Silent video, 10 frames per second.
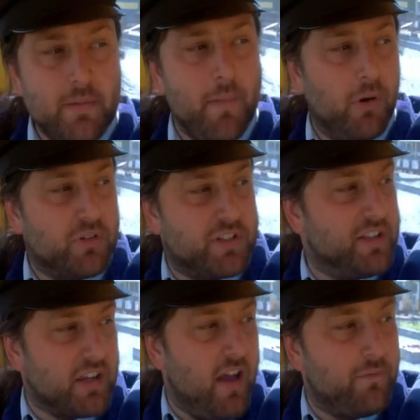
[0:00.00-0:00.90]
a bit boxy,
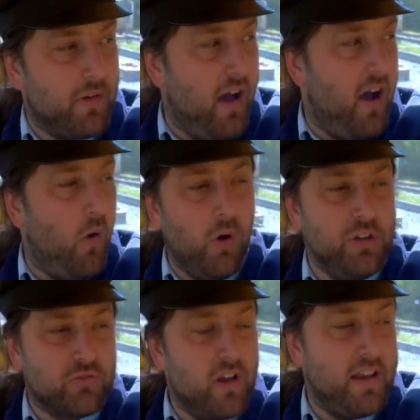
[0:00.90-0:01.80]
isn't it? But
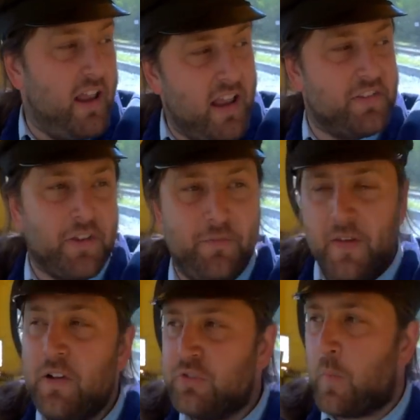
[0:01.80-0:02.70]
once you read it, it just
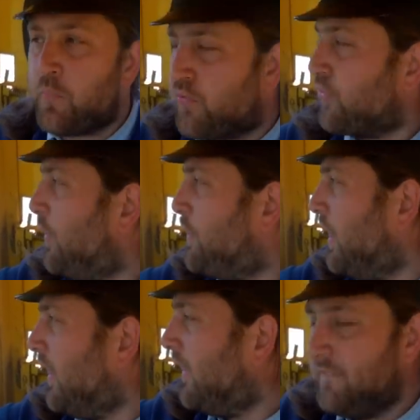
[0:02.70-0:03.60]
feels
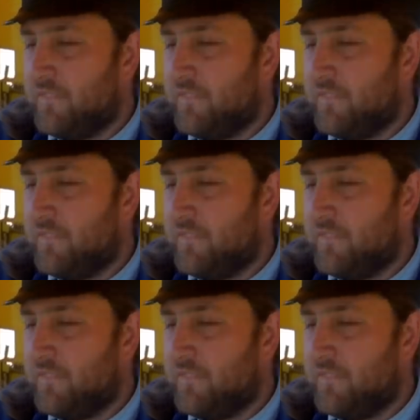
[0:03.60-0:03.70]
proper.